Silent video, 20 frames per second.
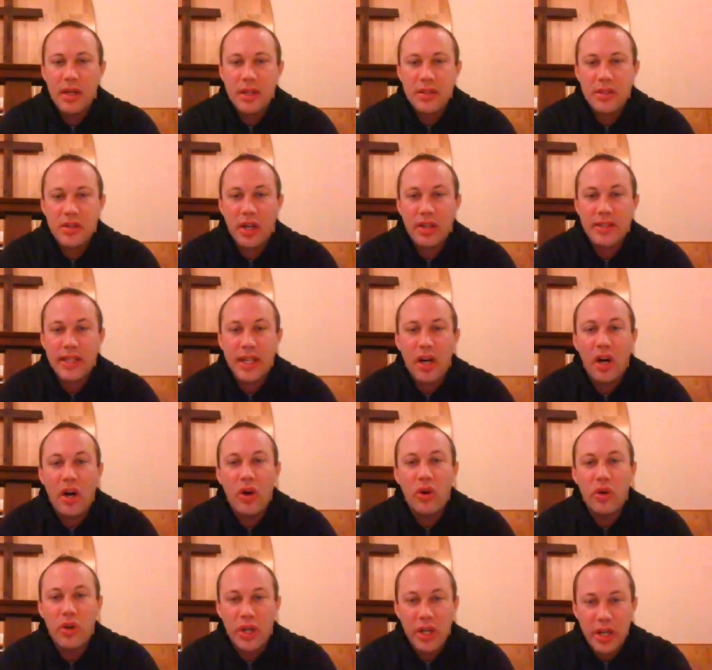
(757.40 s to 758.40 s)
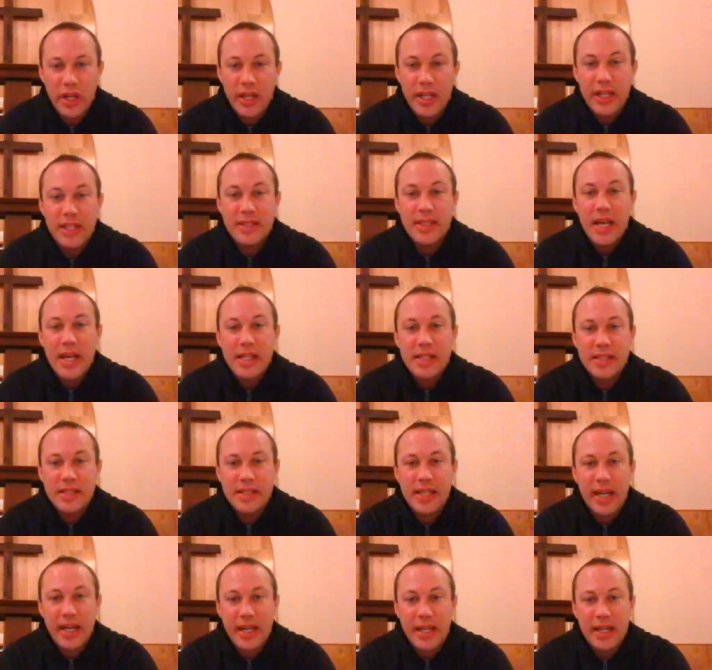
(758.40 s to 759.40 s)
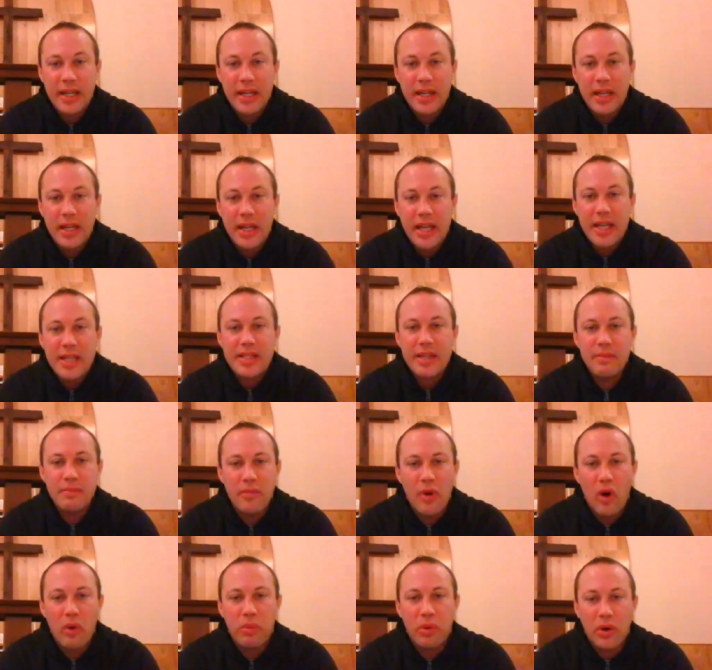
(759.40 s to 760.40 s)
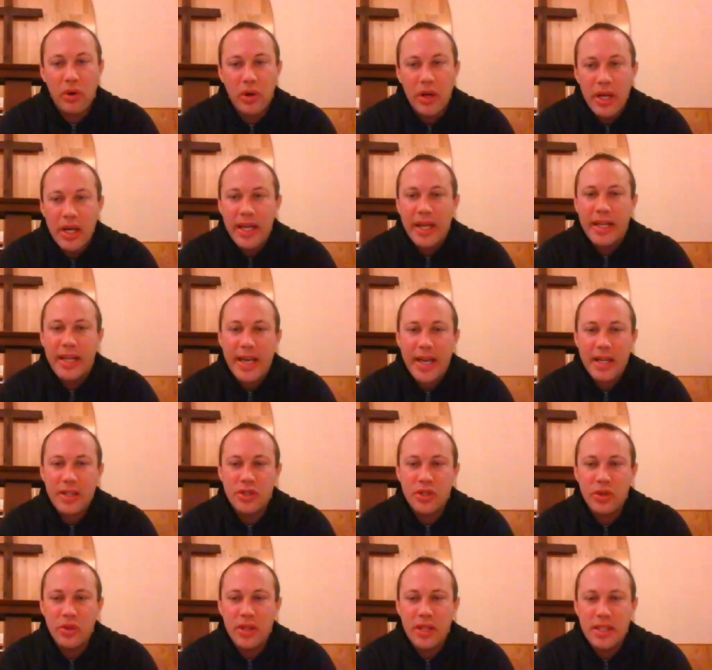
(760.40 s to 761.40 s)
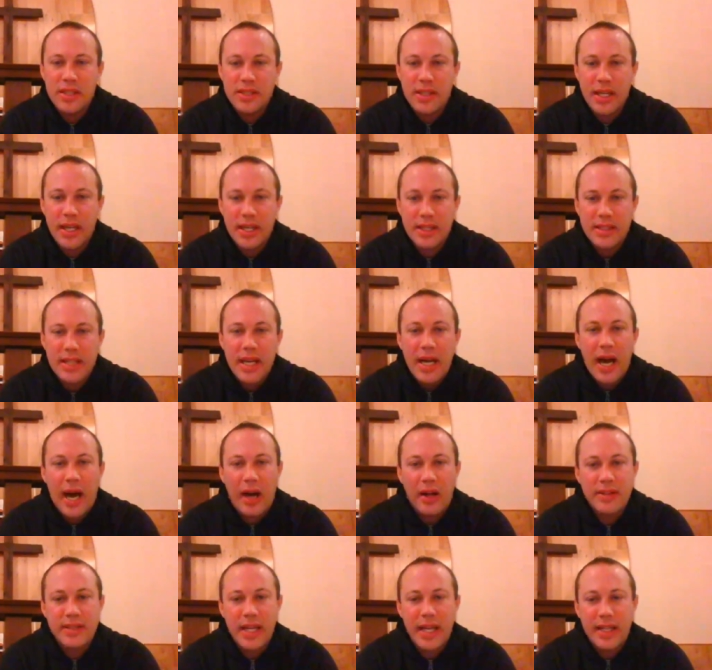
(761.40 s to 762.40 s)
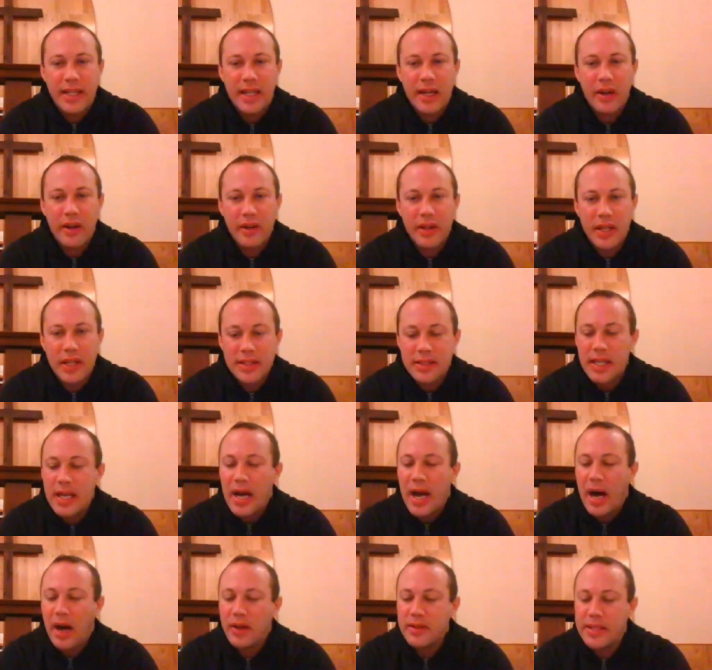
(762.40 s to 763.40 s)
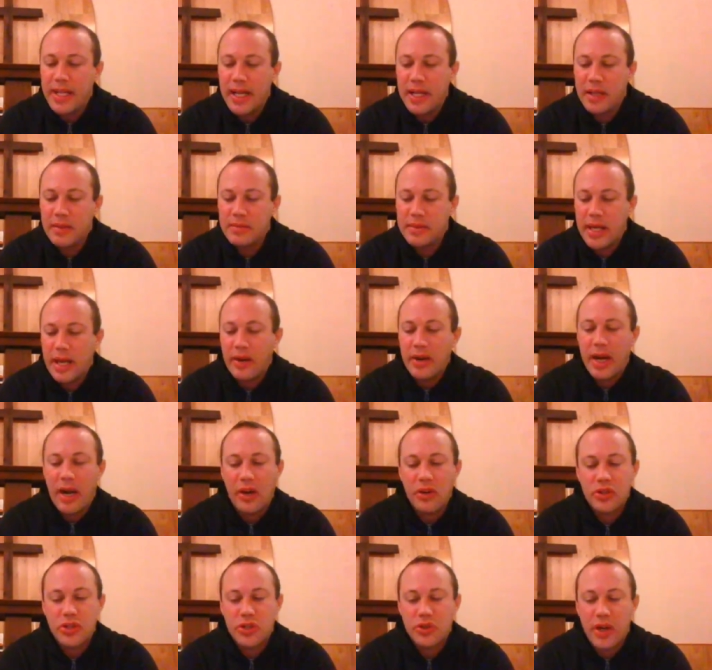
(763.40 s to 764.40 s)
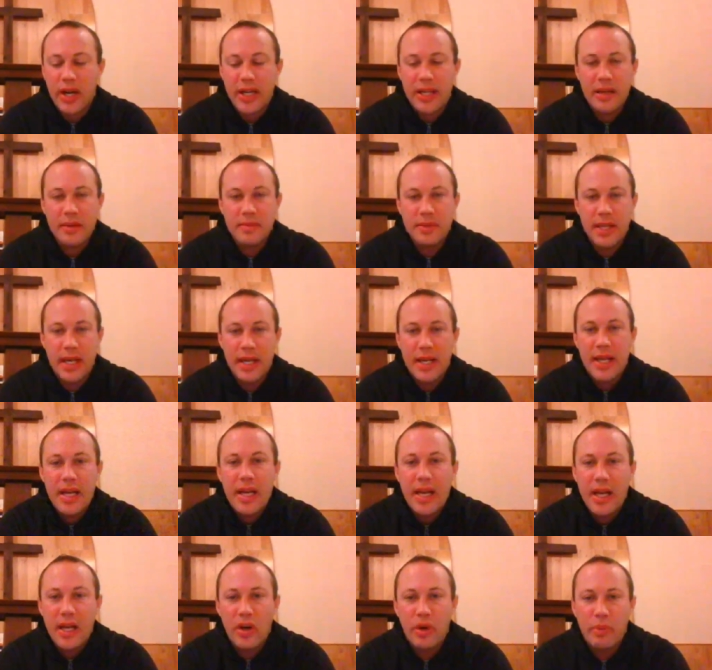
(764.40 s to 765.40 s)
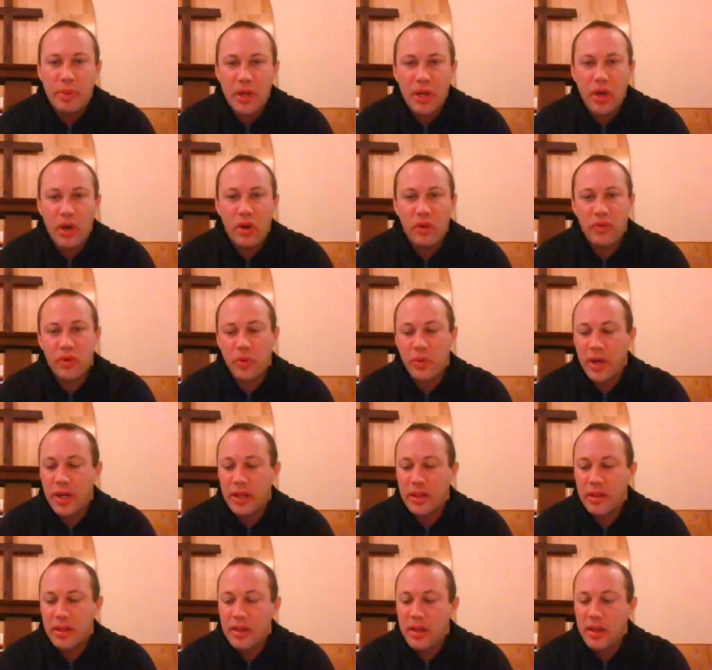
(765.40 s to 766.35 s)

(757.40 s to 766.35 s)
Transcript: Saul's like, "Oh, good, he's sick." He's immobile. He can't do these things. I'll take care of this. I'll take him down. I'll strike him dead. It'll be over with.